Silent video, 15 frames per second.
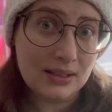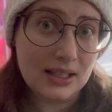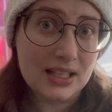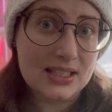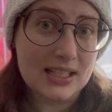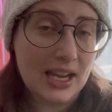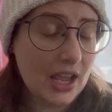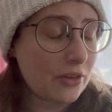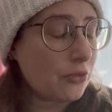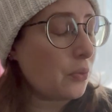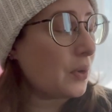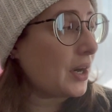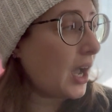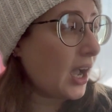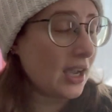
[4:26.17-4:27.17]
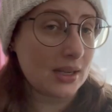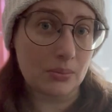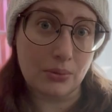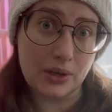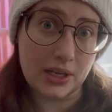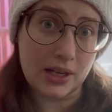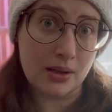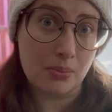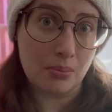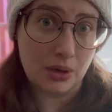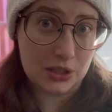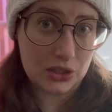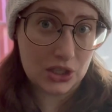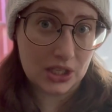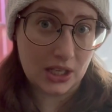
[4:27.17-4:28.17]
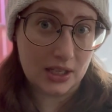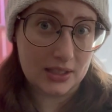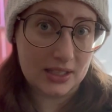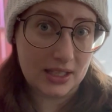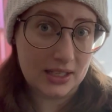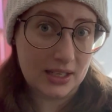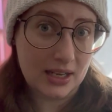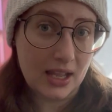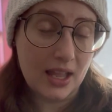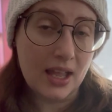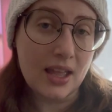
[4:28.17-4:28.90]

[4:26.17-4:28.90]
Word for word: It's an F1 hybrid bunching onion.